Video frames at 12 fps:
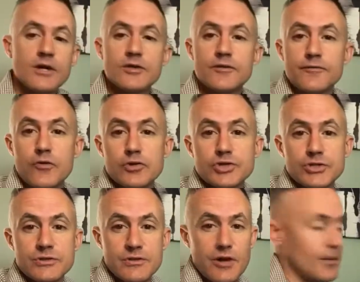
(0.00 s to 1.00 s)
The
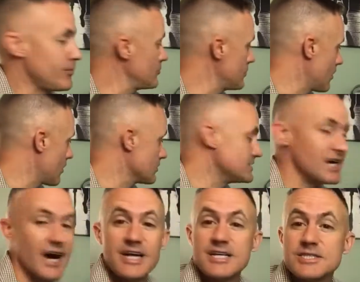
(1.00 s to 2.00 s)
first couple are
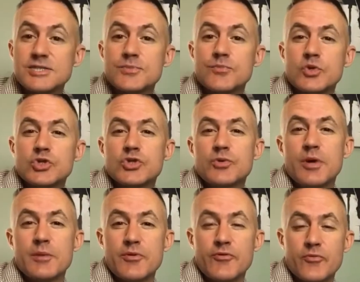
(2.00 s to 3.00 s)
diets, which you
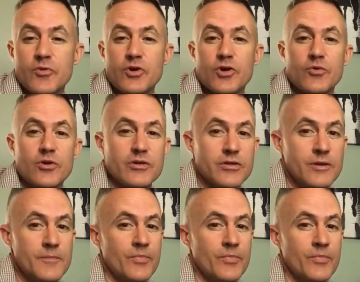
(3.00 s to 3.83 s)
may be familiar with.